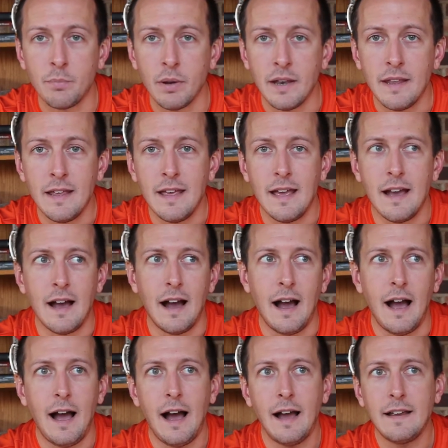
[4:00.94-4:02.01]
but
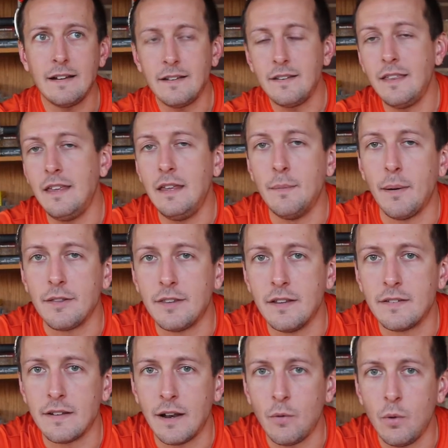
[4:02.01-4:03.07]
I get to thinking about
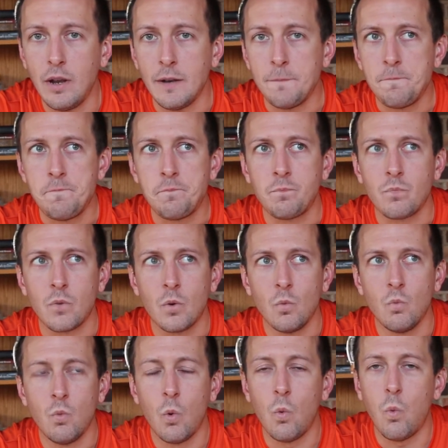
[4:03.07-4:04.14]
this and I went,
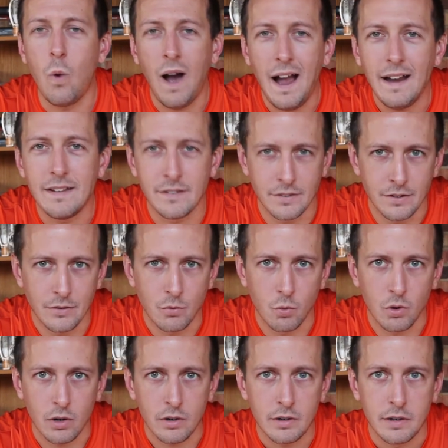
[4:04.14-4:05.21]
well, why does this
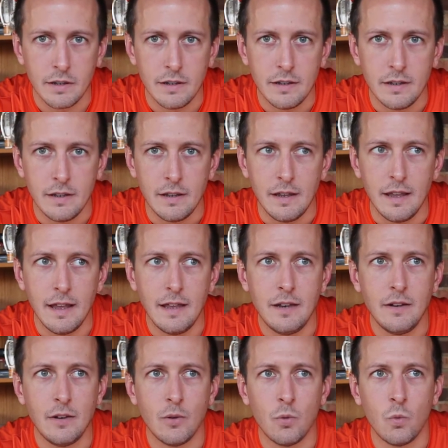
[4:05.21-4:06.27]
work?
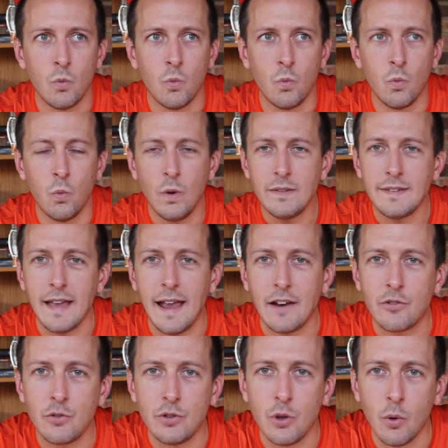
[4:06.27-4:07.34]
And what's
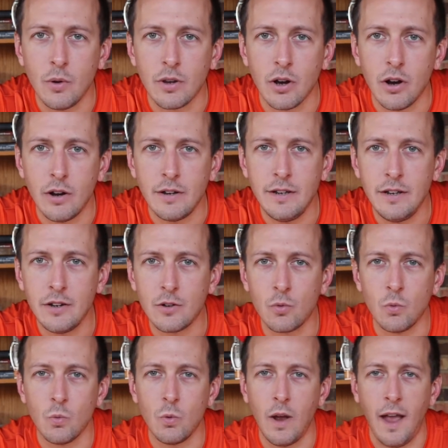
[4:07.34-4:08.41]
actually going on
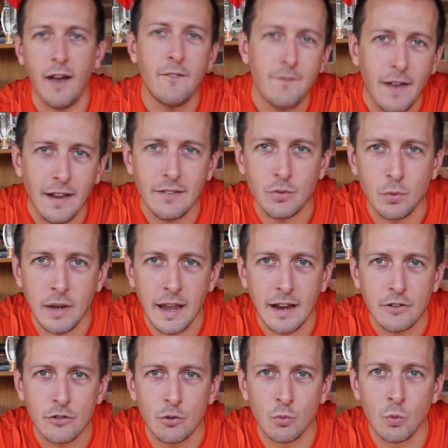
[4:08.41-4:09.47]
here? How fast are we
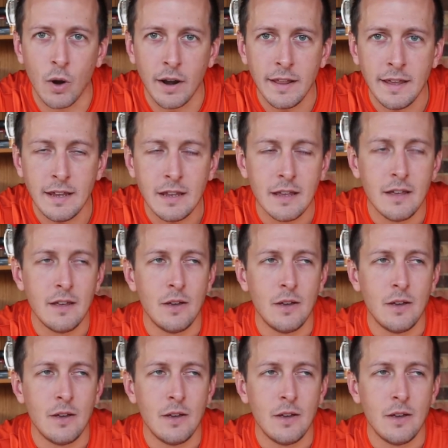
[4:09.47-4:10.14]
actually running?